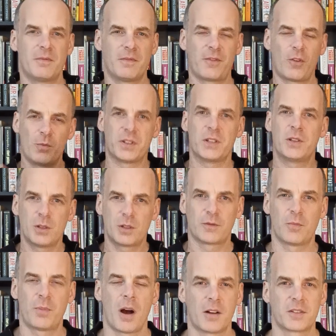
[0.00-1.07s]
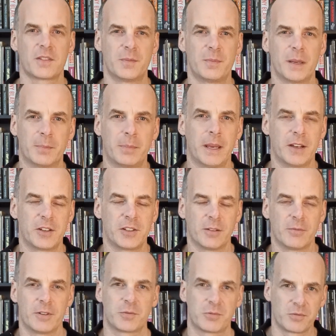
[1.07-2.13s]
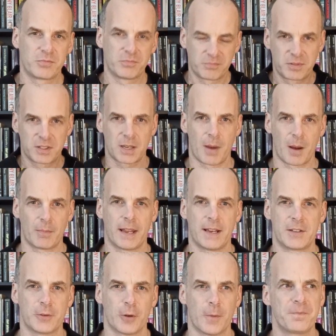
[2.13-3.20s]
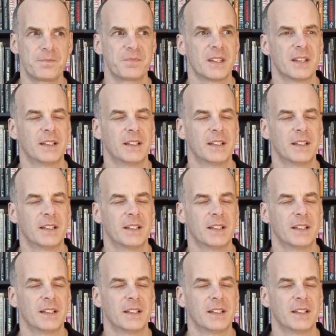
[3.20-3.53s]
forms a useful part of the big picture, which we'll sum up later on.